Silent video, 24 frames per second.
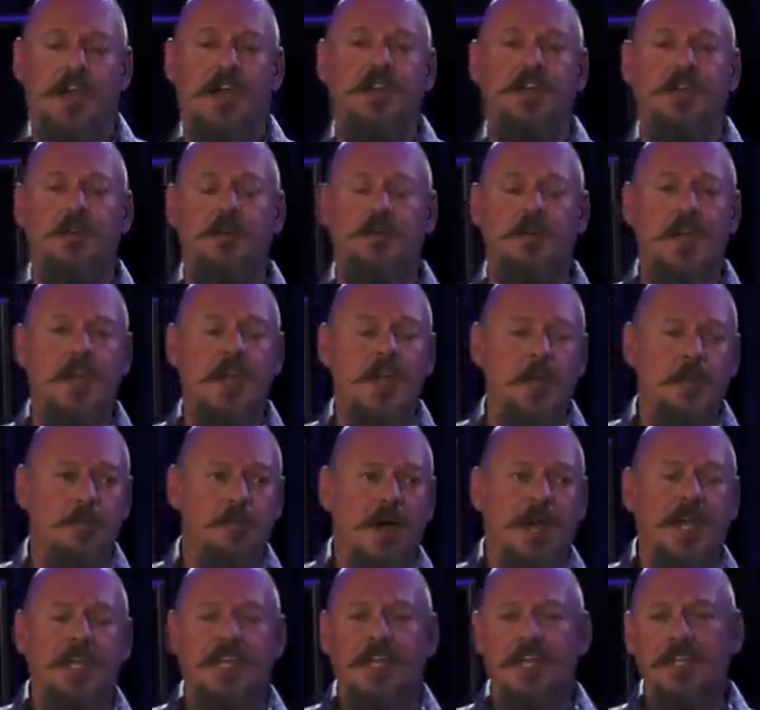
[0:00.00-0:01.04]
I know in
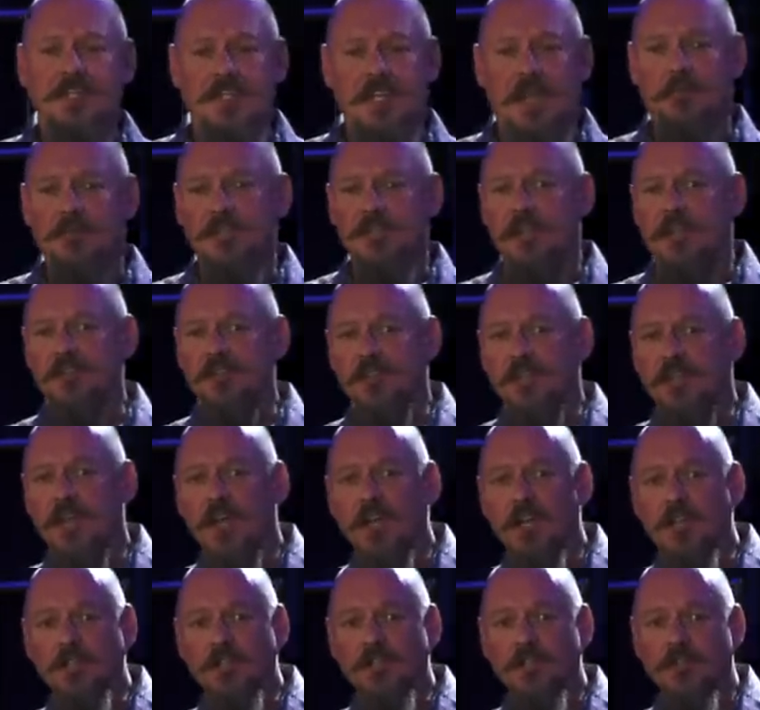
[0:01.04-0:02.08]
my case that was also kind
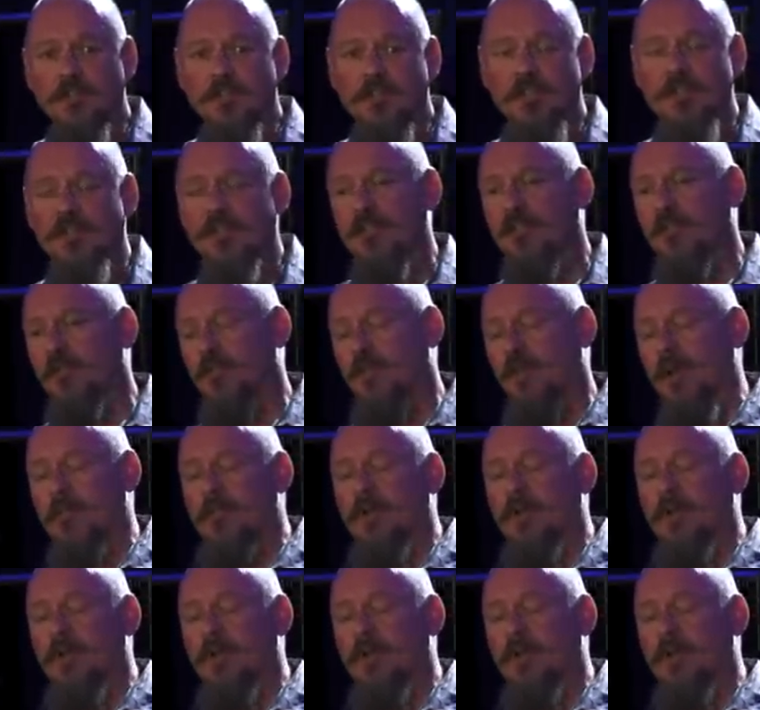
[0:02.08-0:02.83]
of true too, even though my